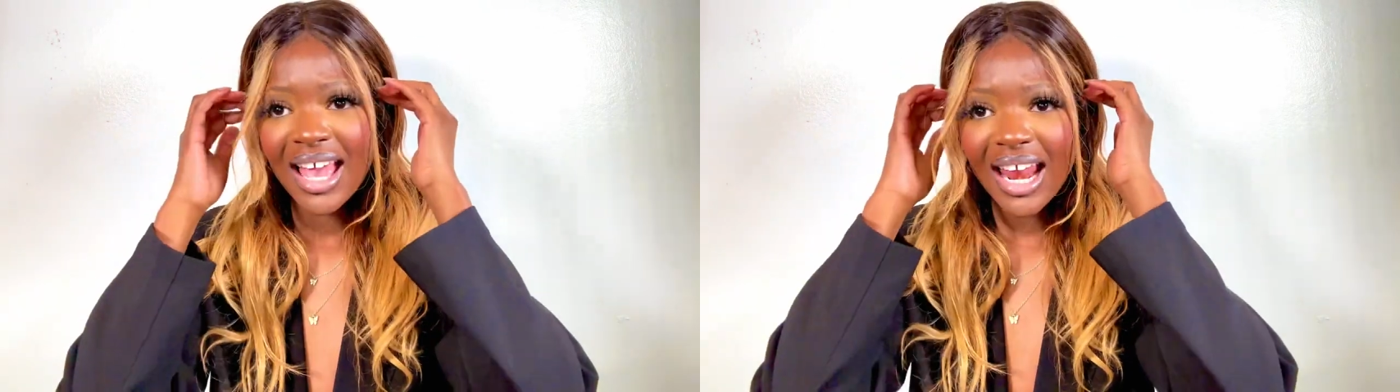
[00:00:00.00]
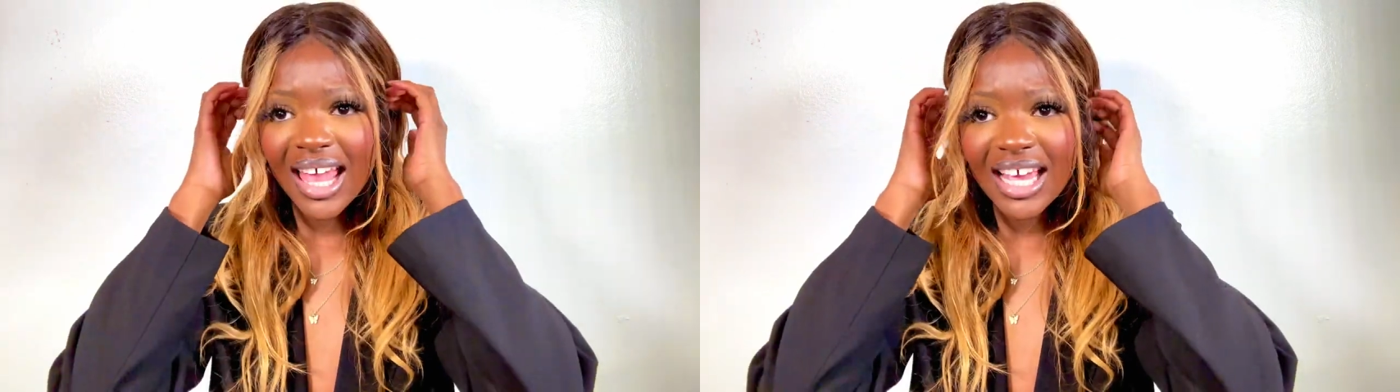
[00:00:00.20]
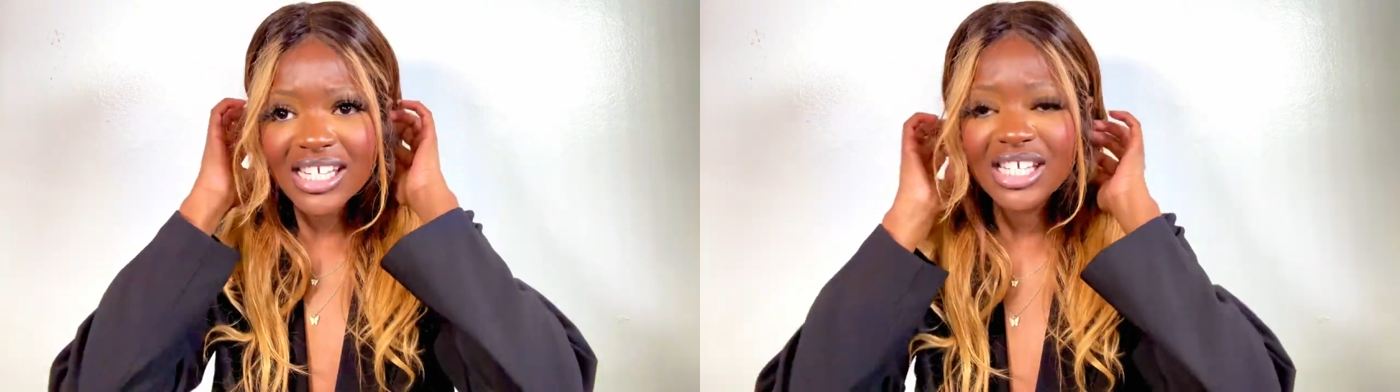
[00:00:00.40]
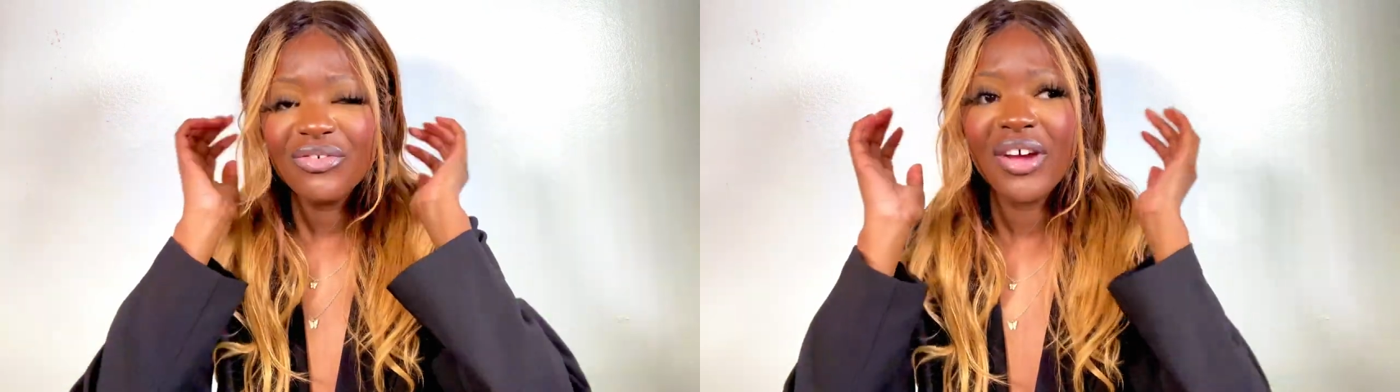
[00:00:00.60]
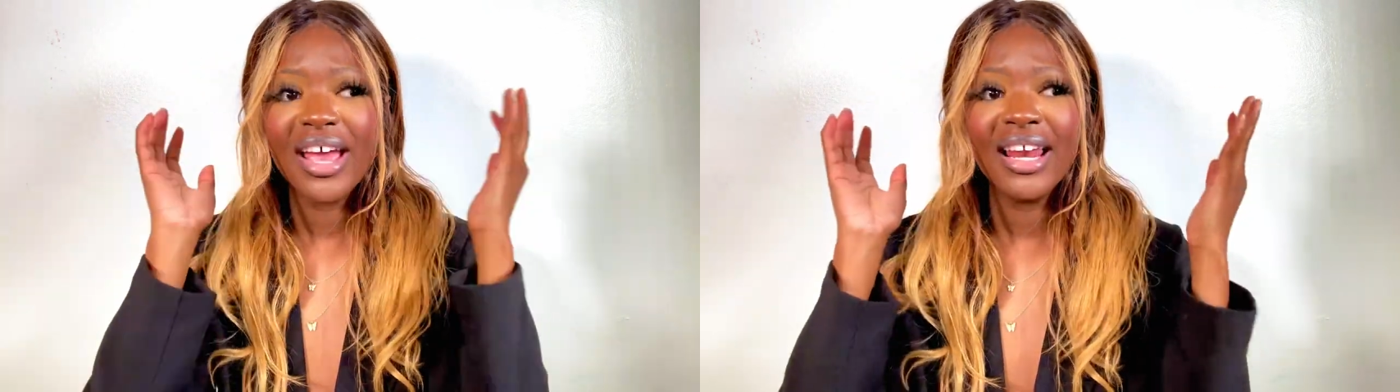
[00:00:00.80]
Like, I just
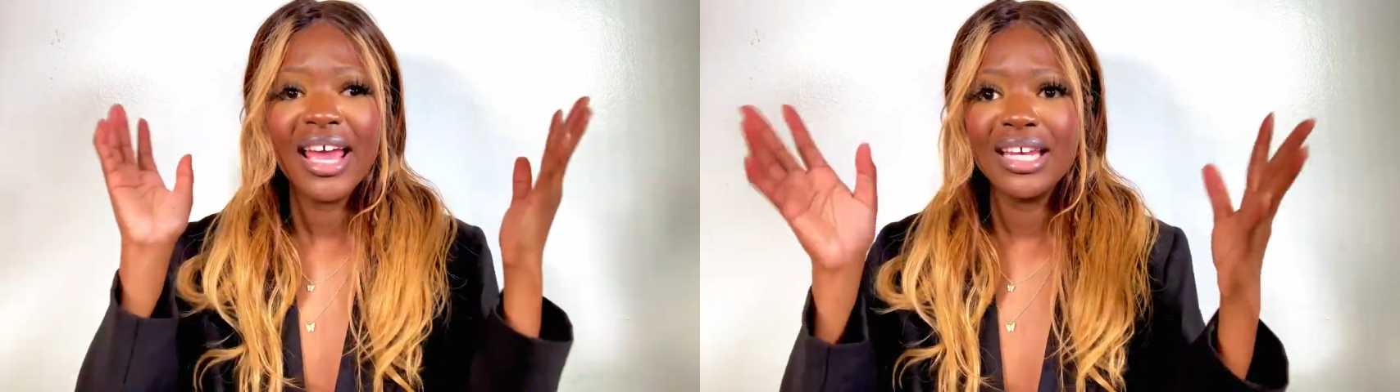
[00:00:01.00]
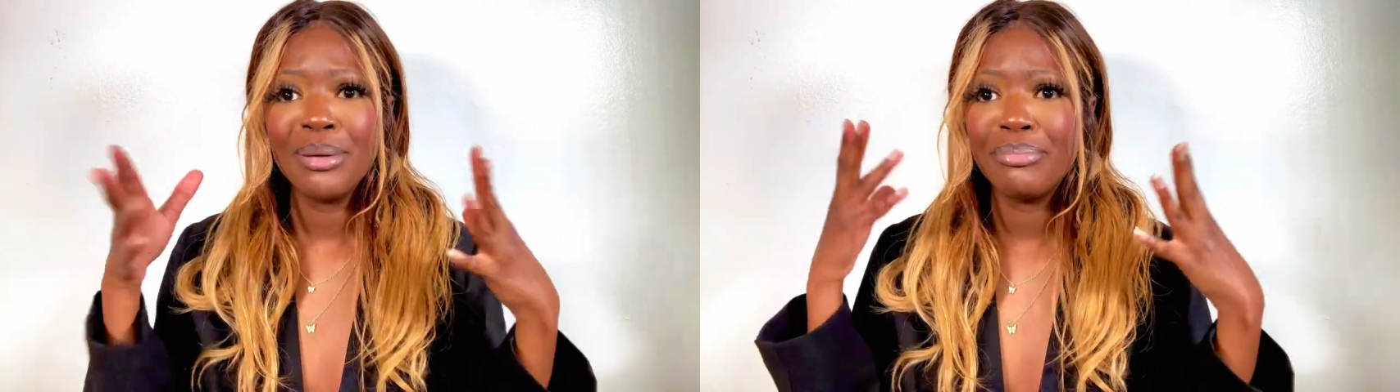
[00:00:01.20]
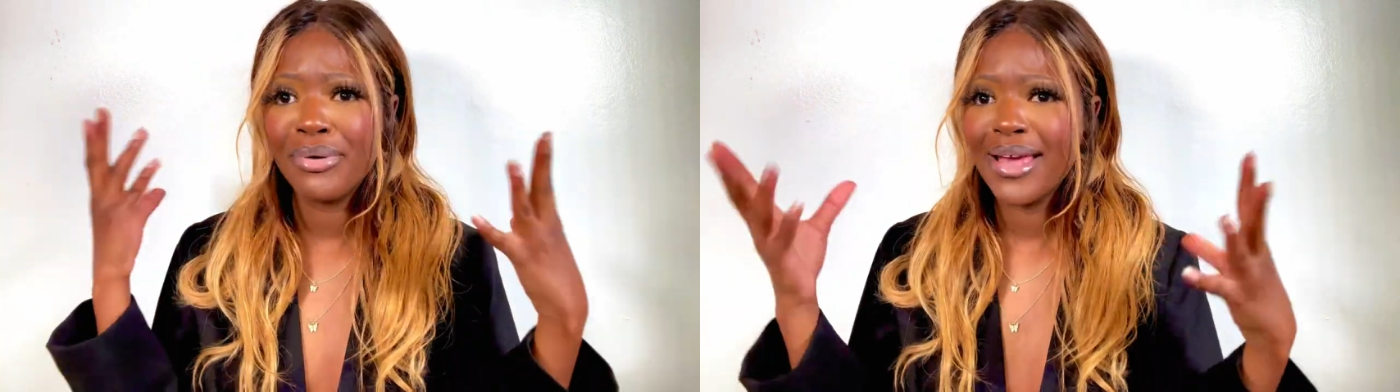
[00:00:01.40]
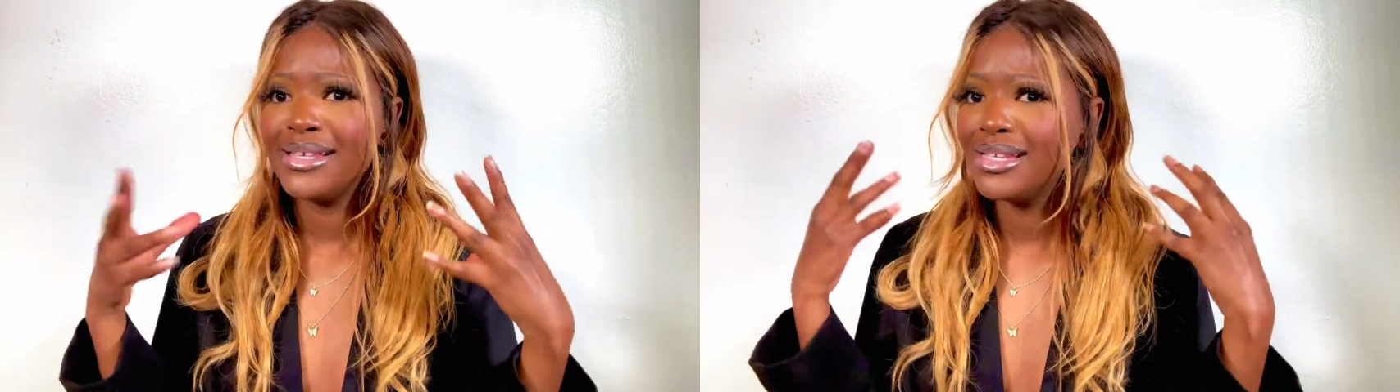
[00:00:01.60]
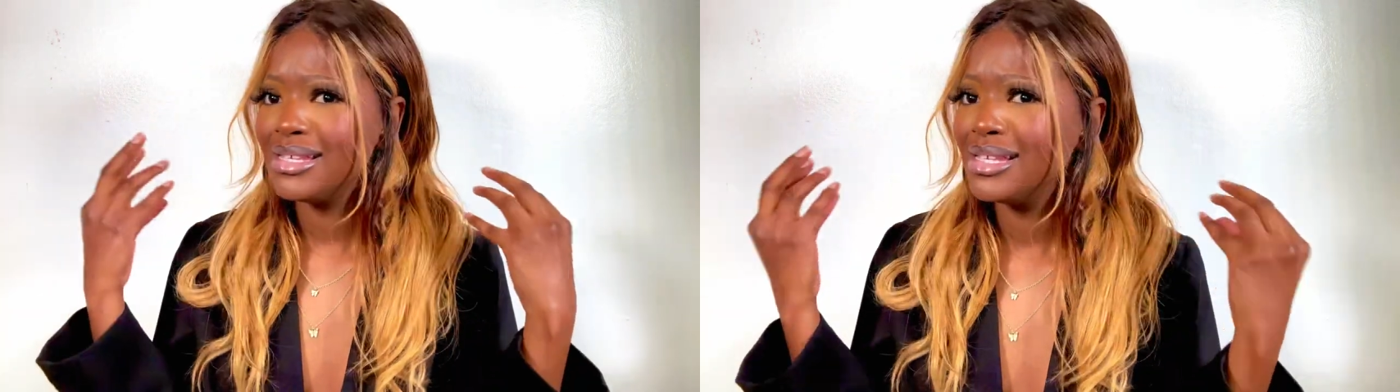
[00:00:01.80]
find like the
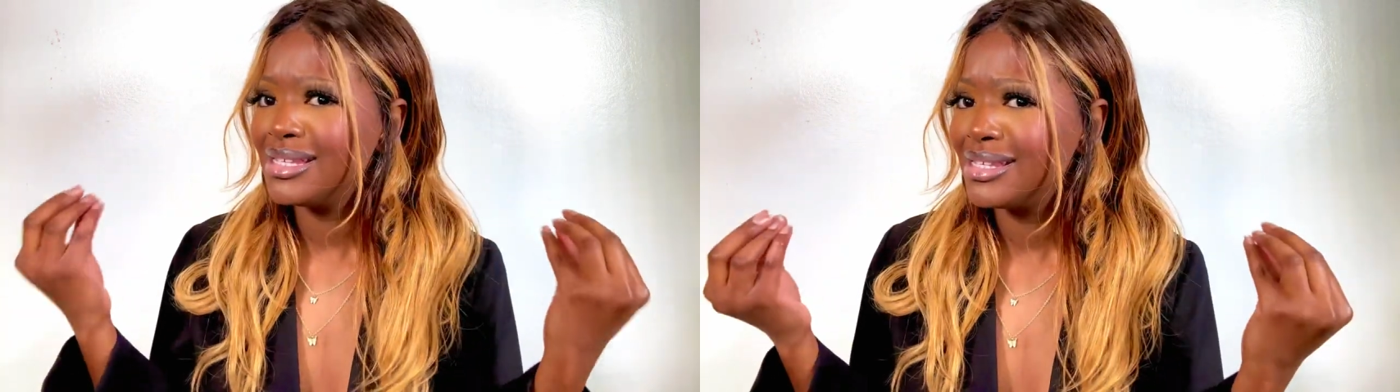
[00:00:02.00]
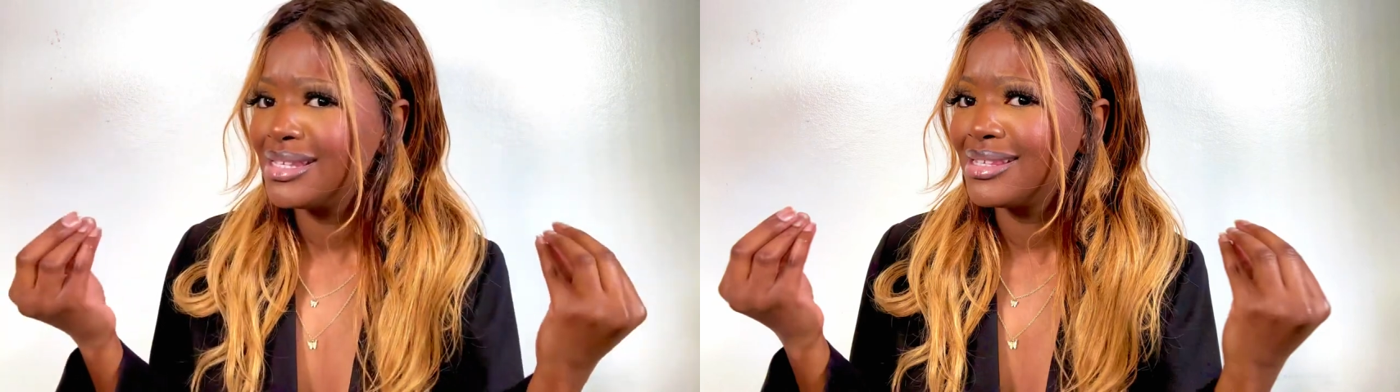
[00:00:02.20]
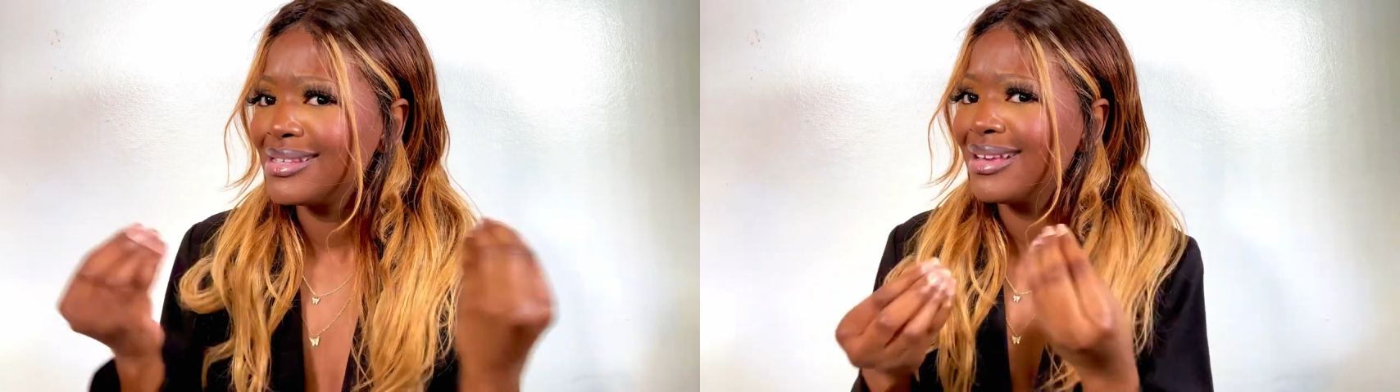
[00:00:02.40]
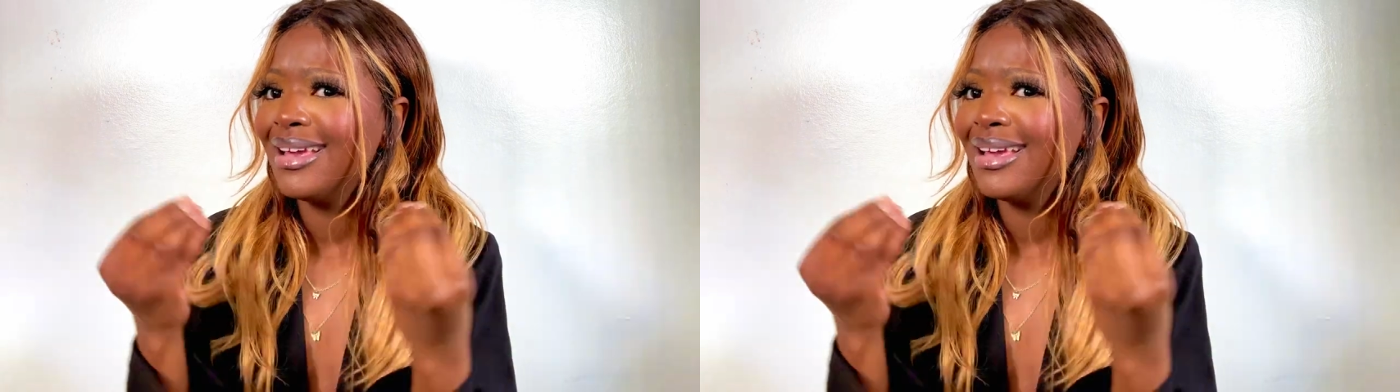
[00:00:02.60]
prices is